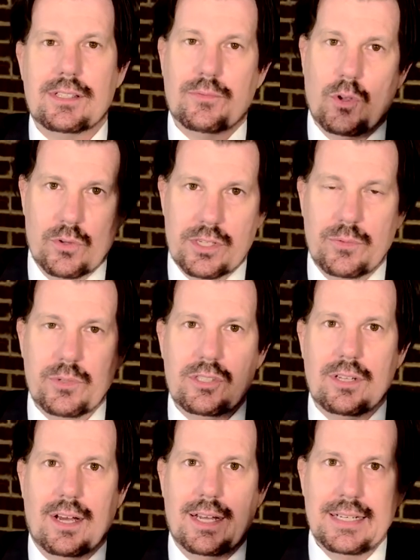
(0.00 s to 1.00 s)
Of course, he was
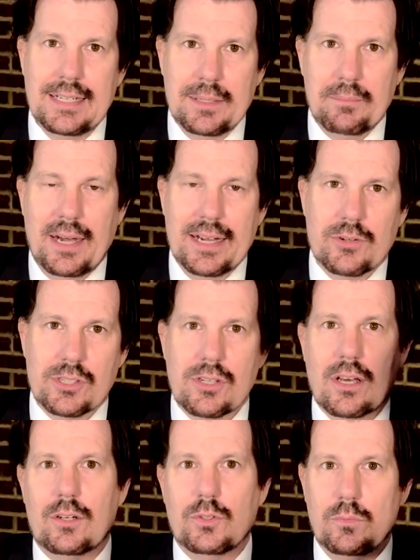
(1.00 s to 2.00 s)
taught by Aristotle,